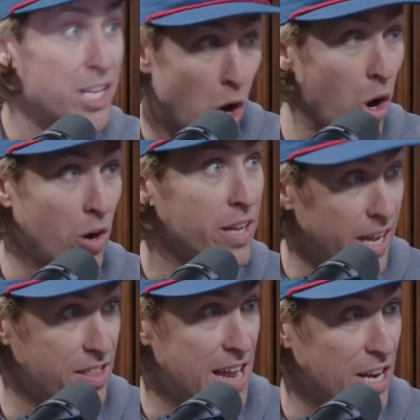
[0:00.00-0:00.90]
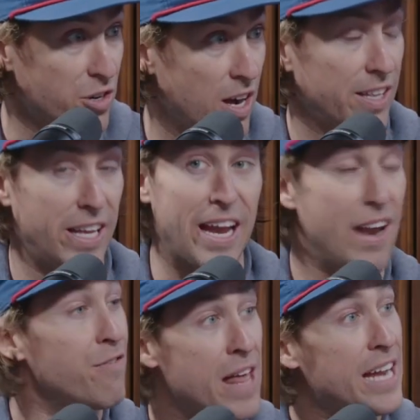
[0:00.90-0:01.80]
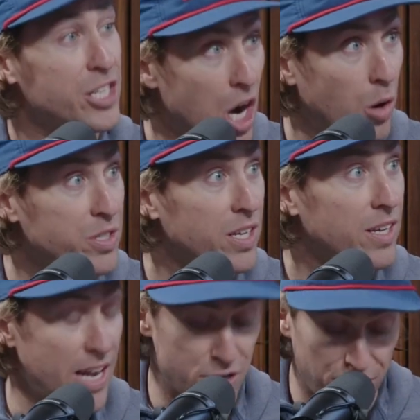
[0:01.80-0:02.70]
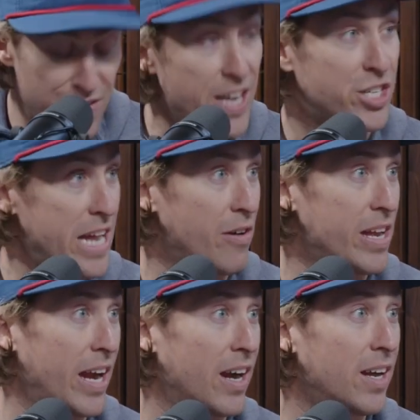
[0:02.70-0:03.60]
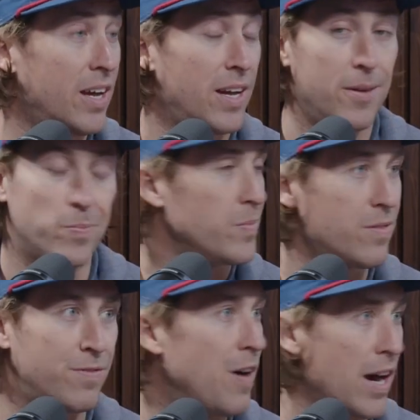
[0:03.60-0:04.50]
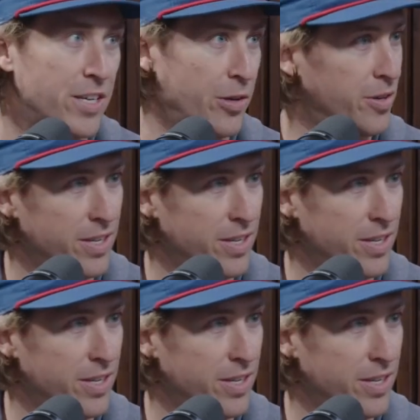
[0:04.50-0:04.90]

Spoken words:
is hard in the National Hockey League. And if they don't, and you finish down here, fuck, dude.